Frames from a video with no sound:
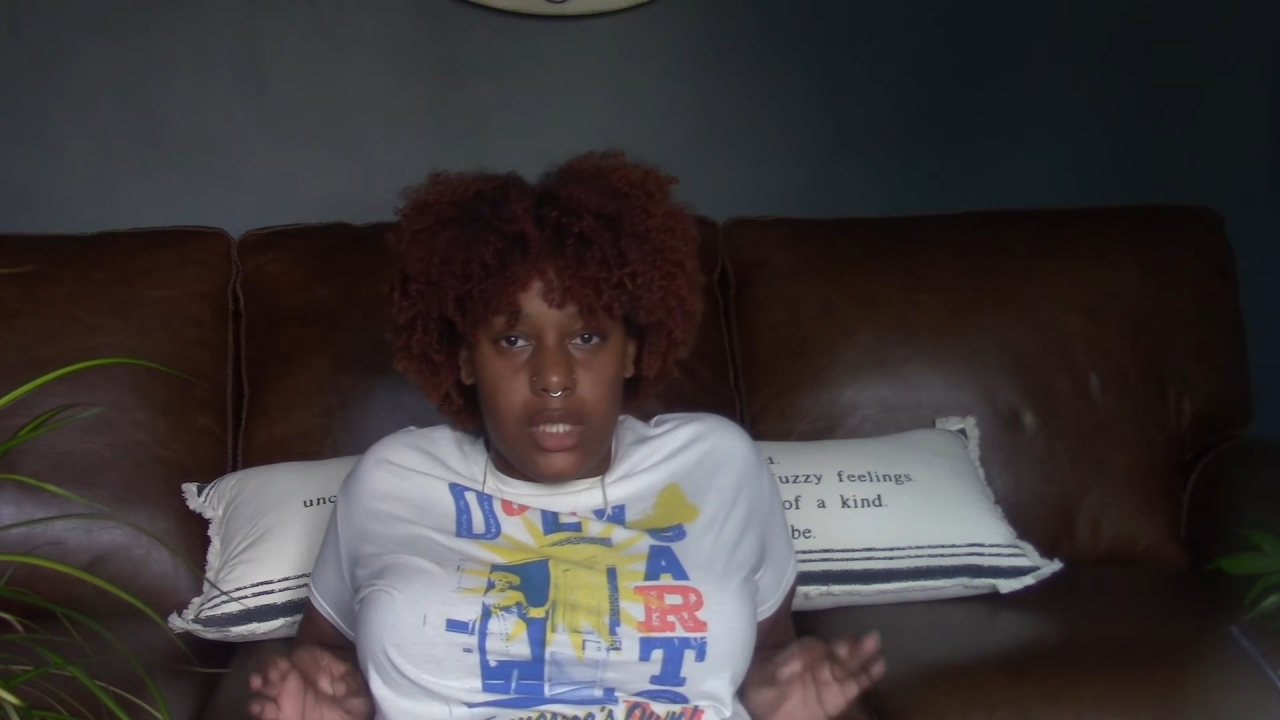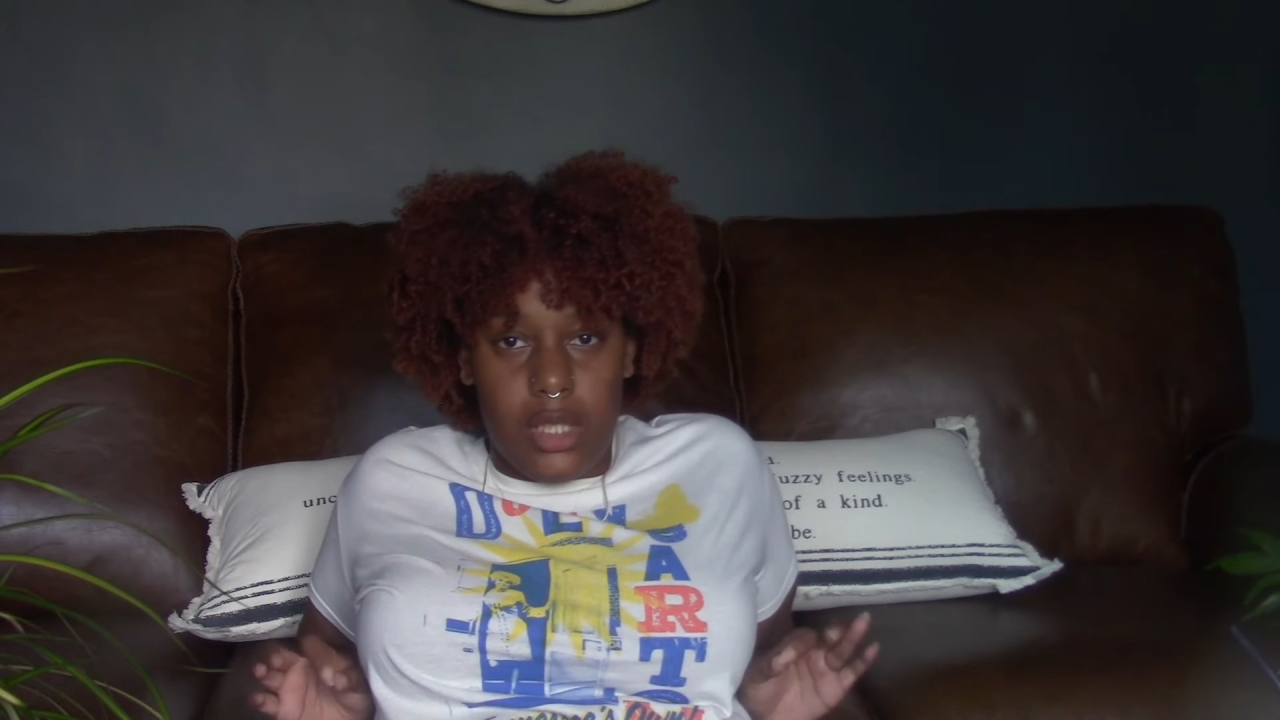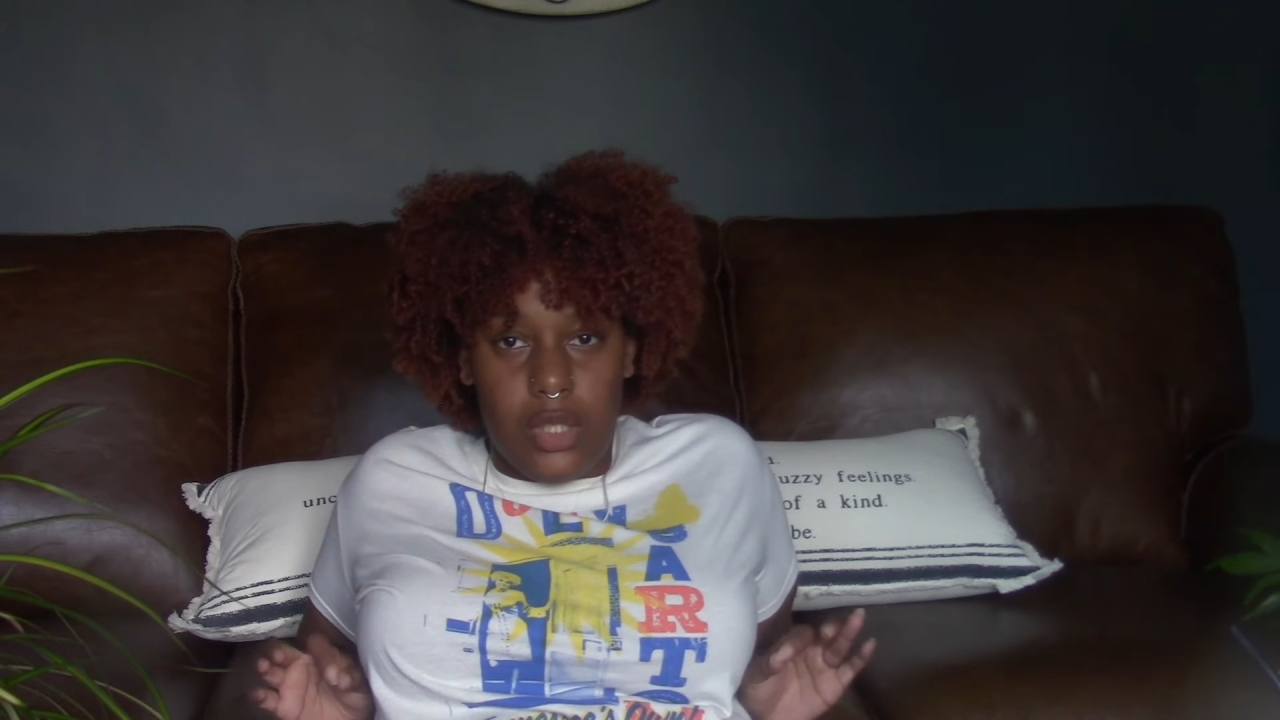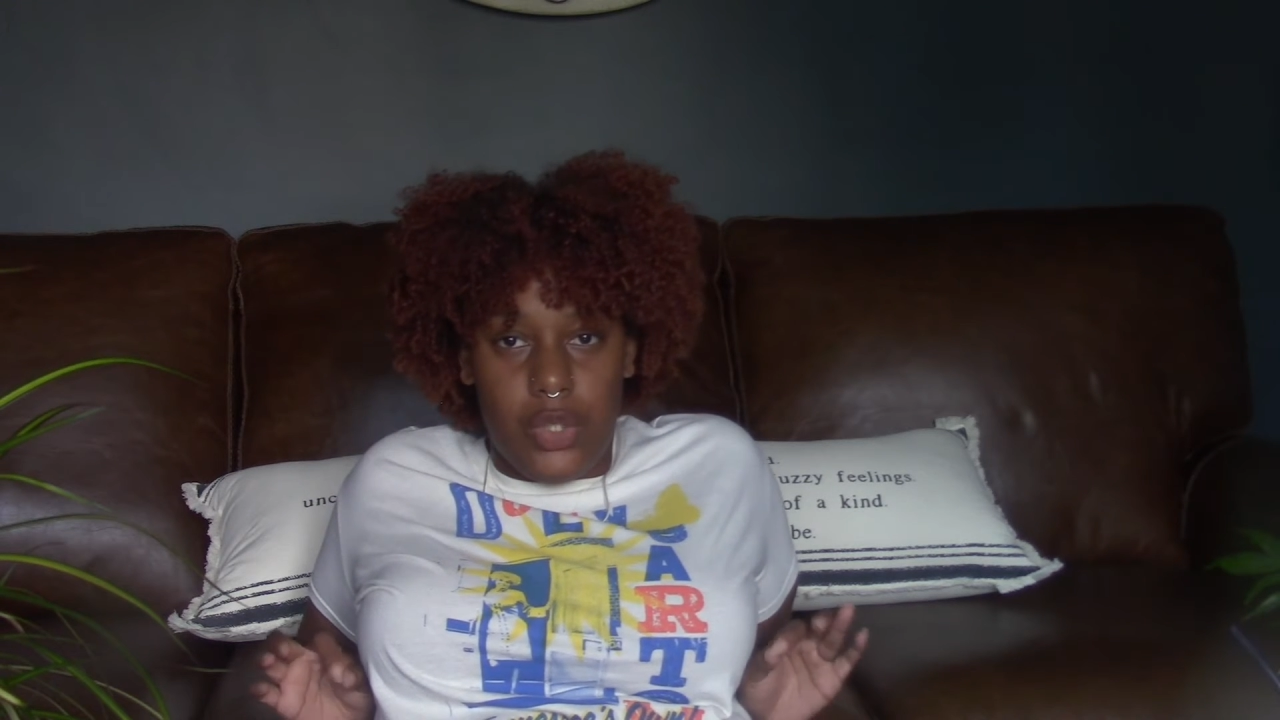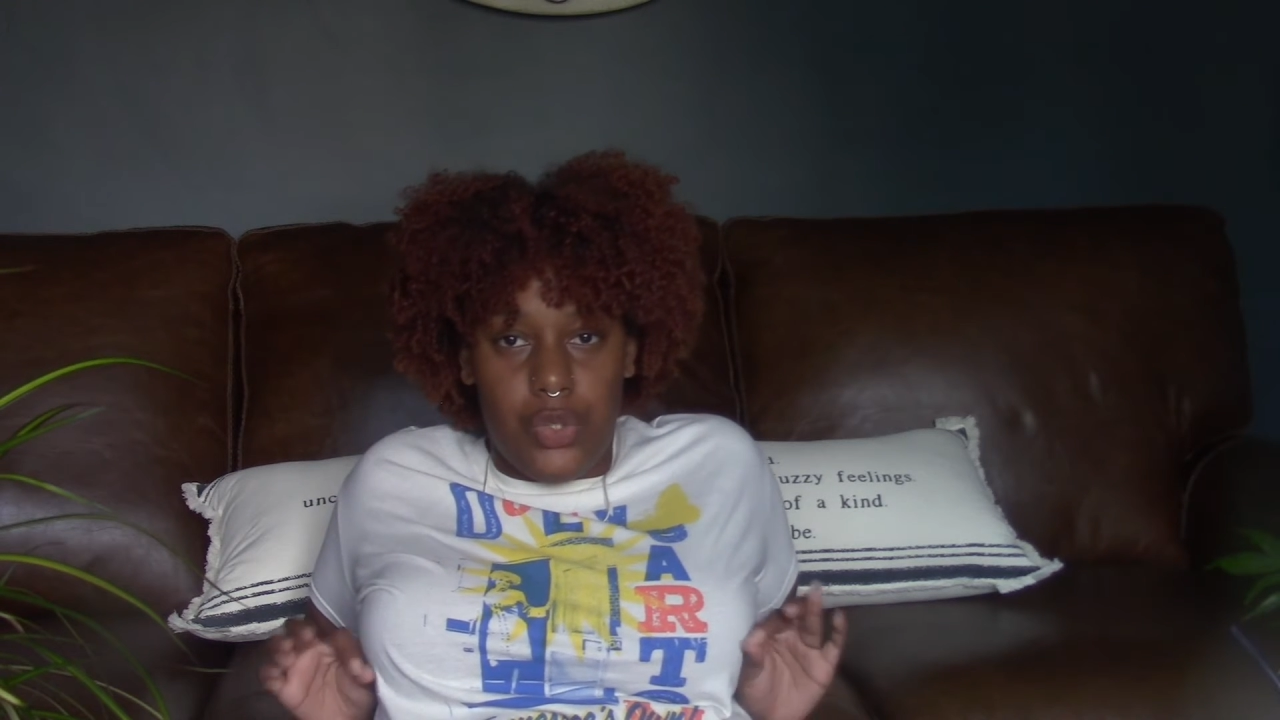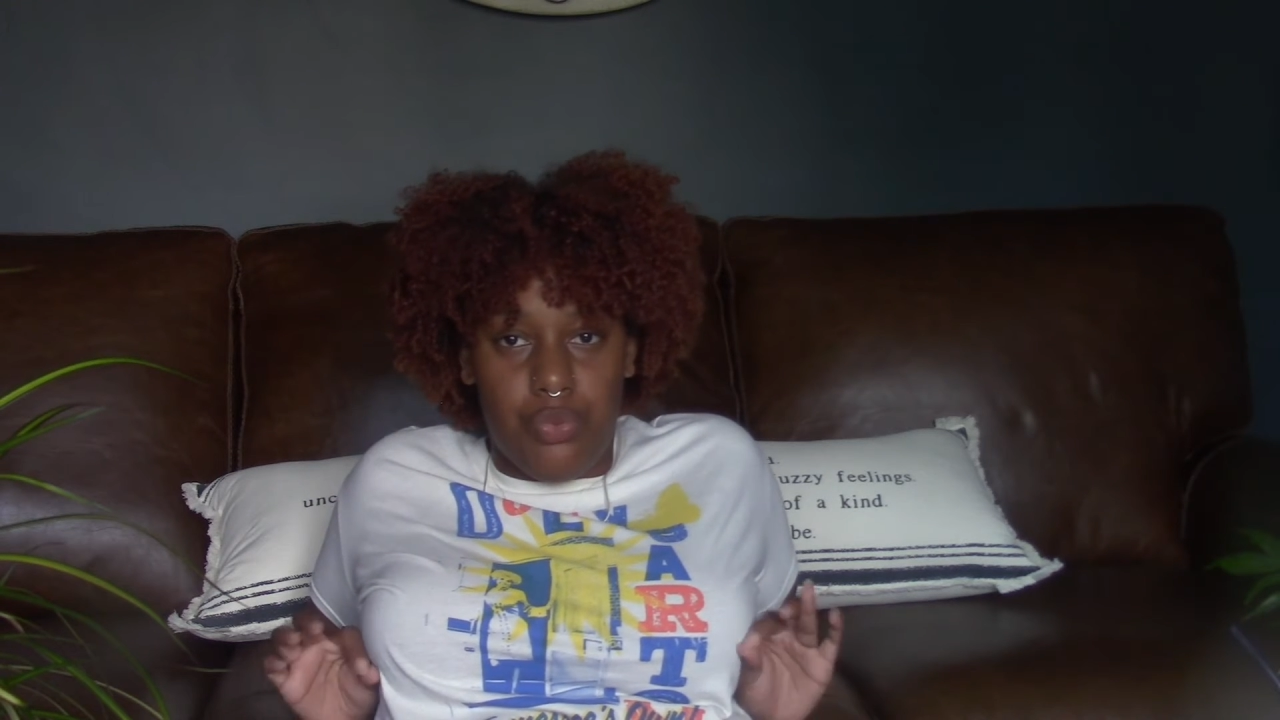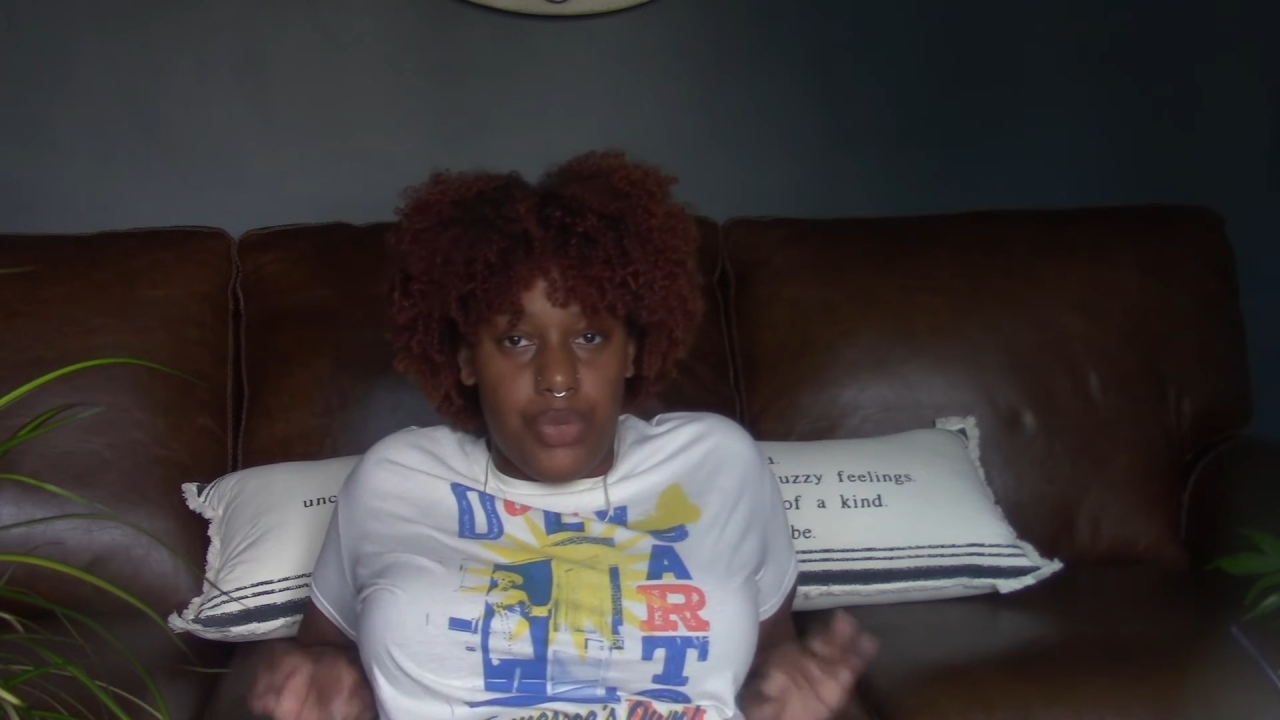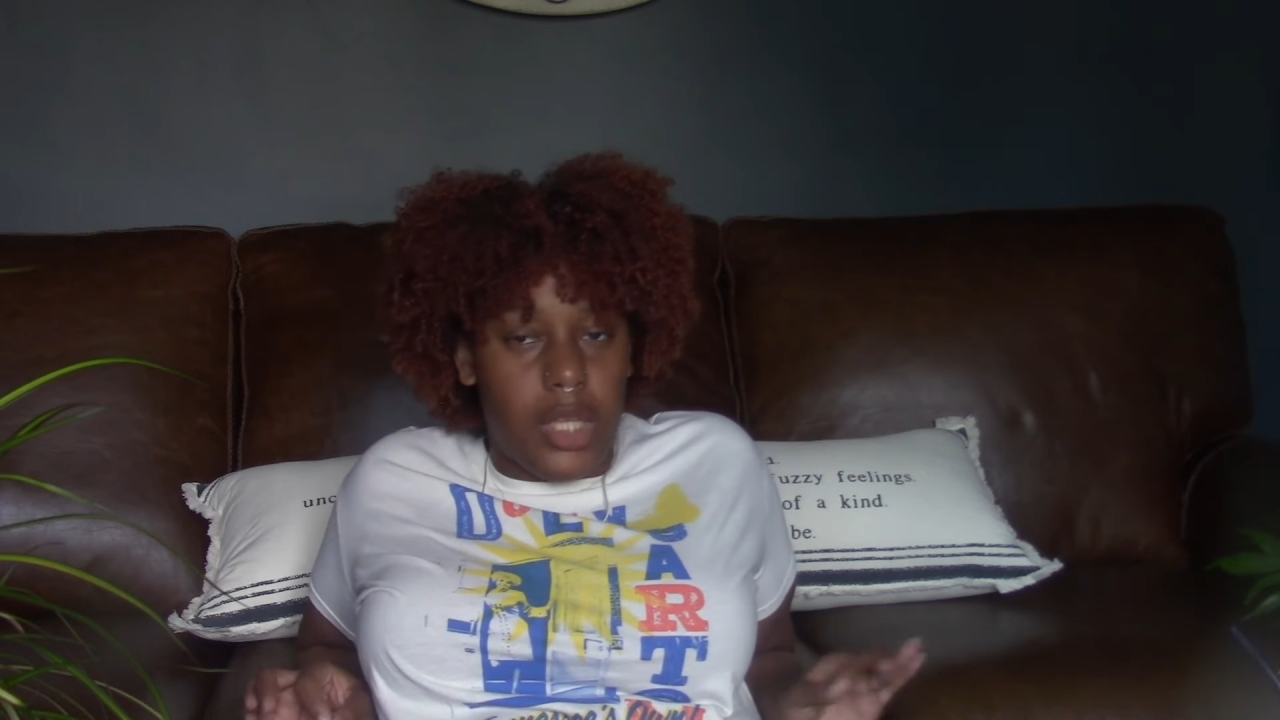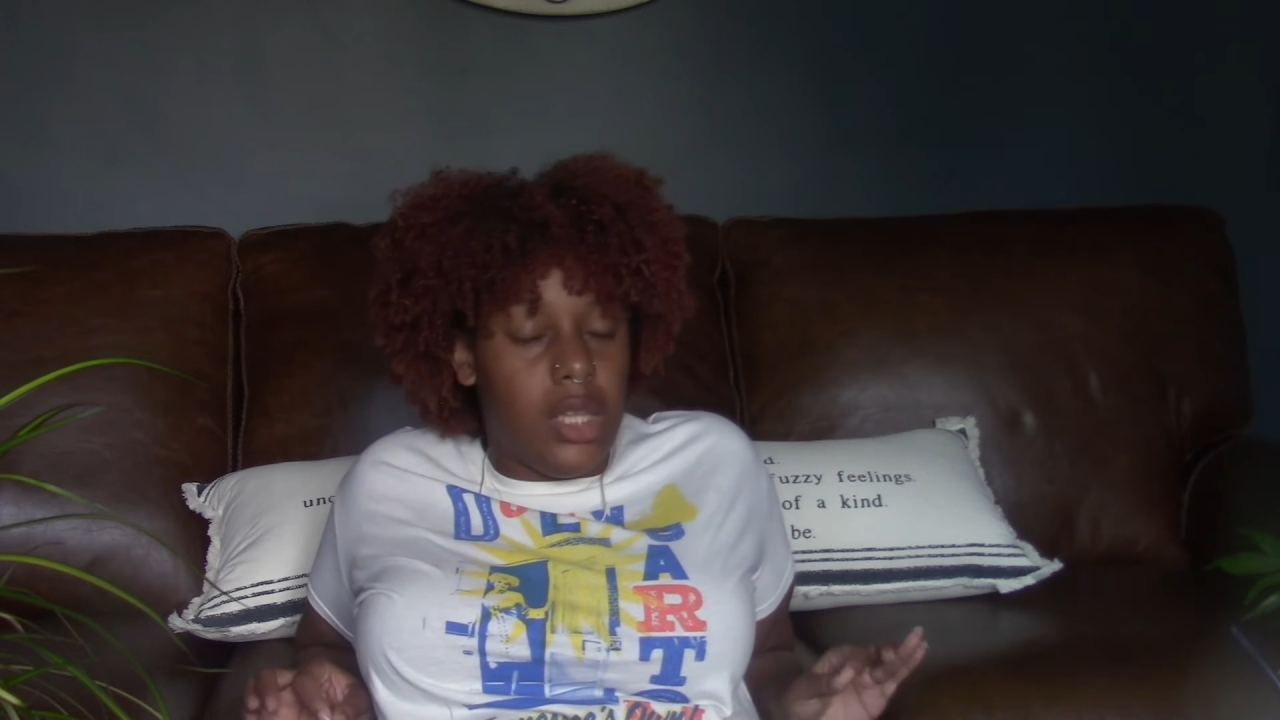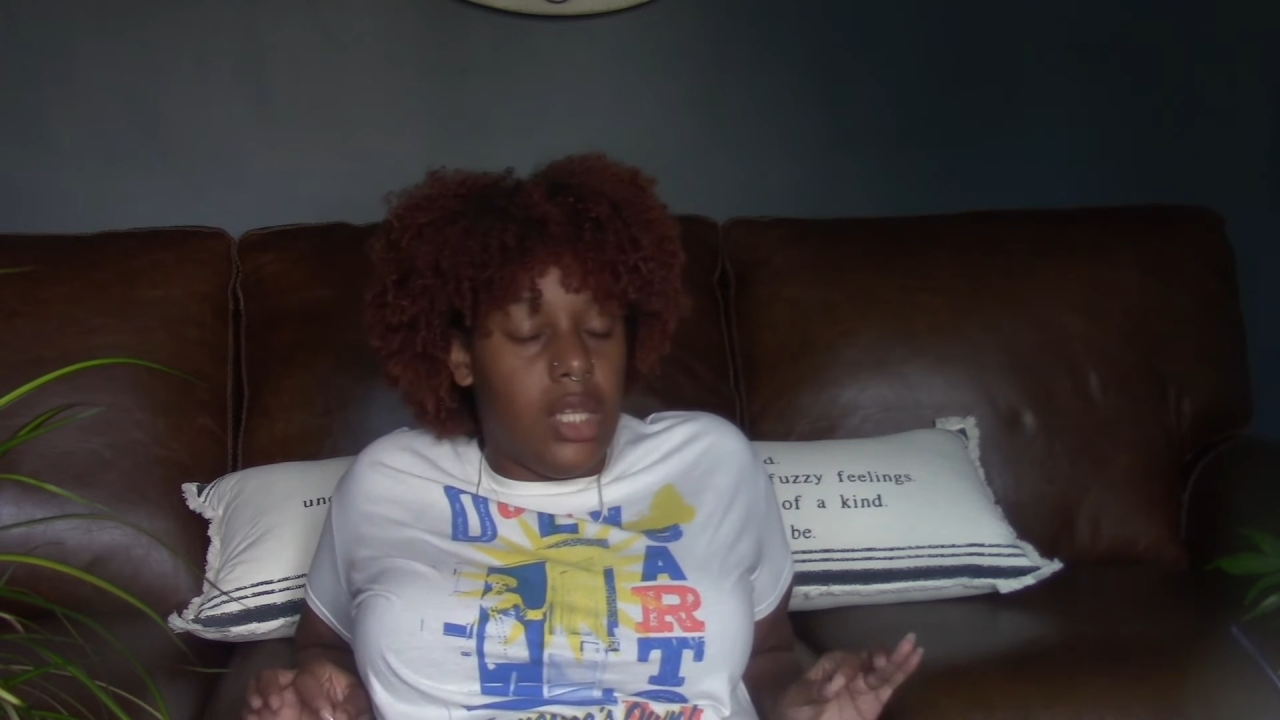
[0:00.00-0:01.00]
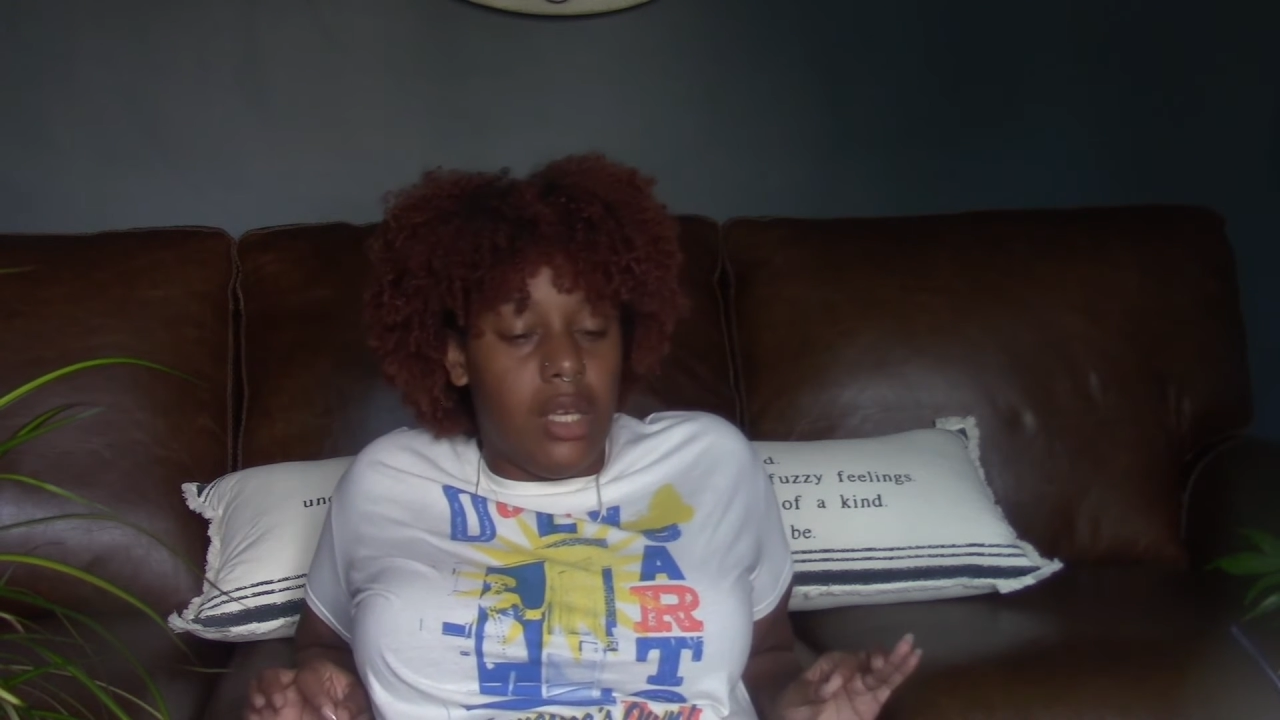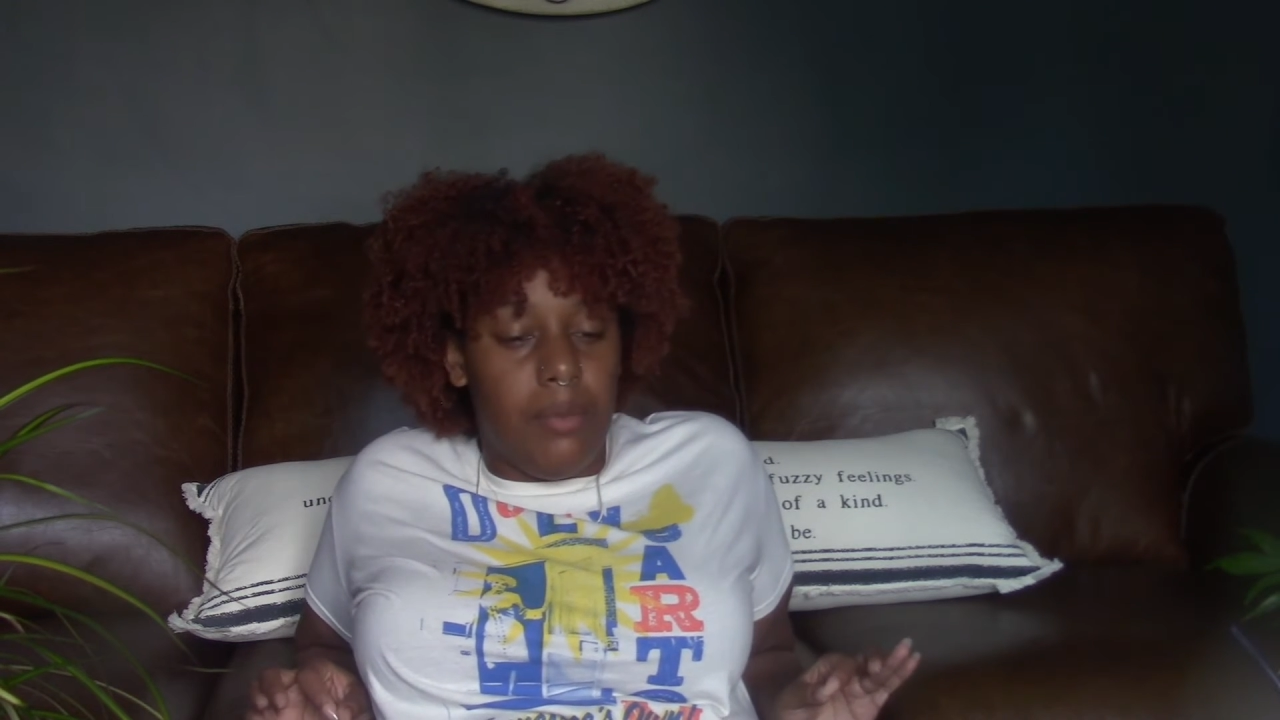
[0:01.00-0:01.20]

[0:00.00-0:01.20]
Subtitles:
strictly